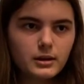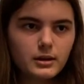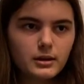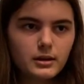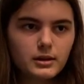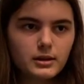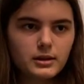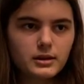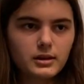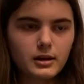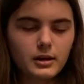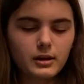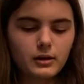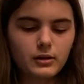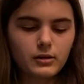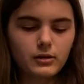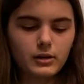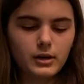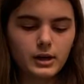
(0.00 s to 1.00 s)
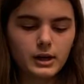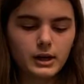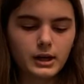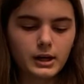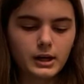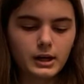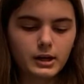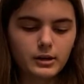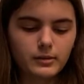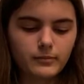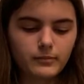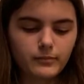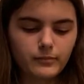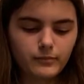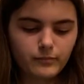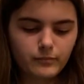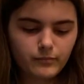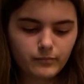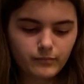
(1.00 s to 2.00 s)
So
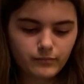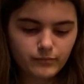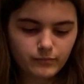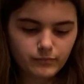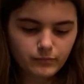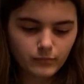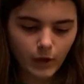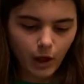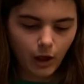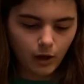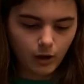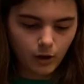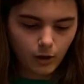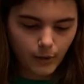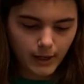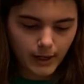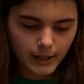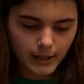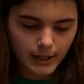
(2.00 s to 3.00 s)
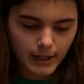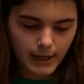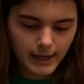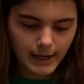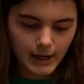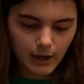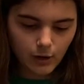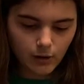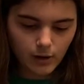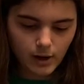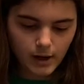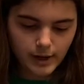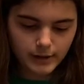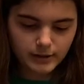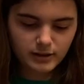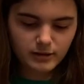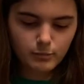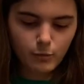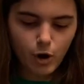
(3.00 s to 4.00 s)
I'll go ahead and cut out a
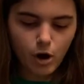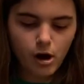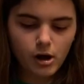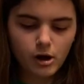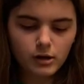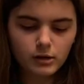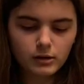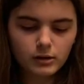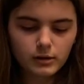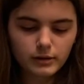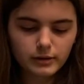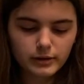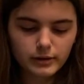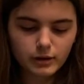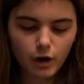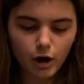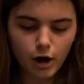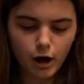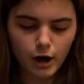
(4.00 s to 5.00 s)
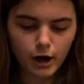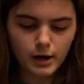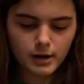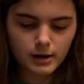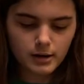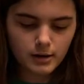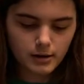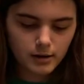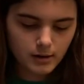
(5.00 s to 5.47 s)
small star,